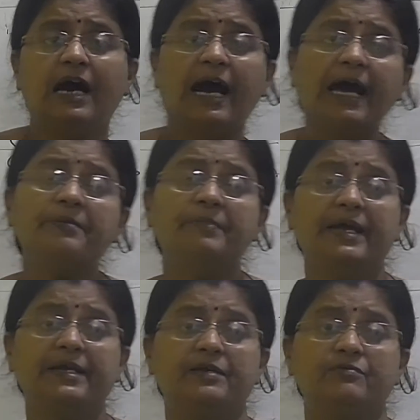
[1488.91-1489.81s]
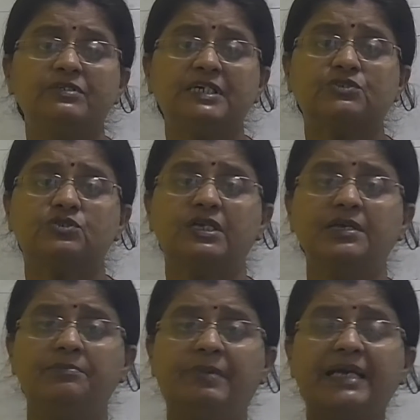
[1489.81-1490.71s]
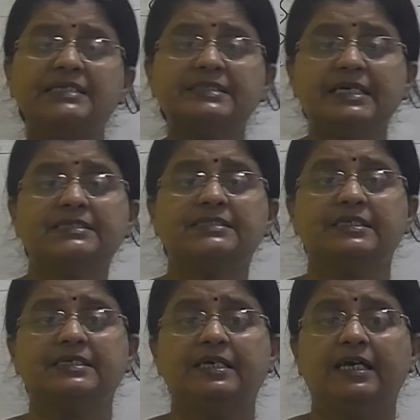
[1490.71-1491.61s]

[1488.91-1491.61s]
I band which actually bisects it.